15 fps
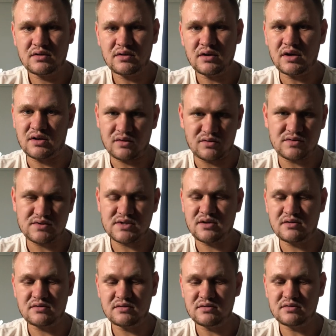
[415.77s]
And
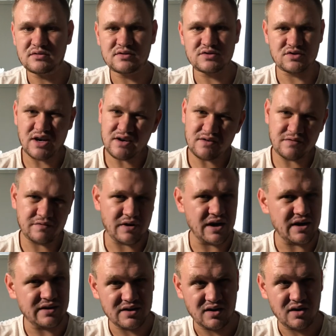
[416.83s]
also try to
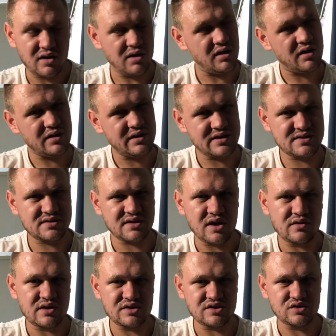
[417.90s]
find a harder
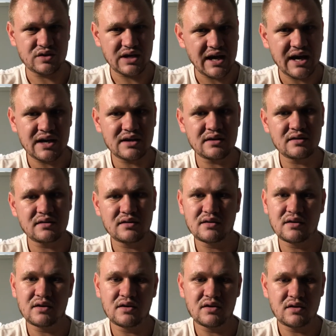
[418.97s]
stone as you can.
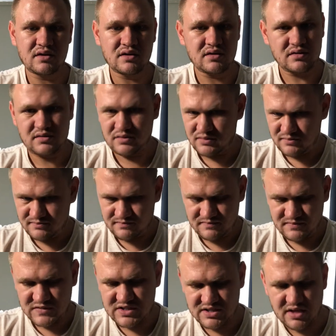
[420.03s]

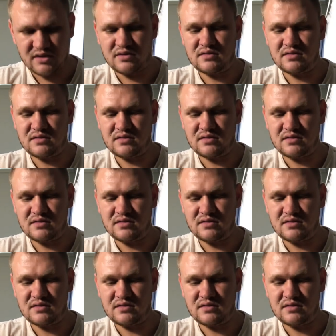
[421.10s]
So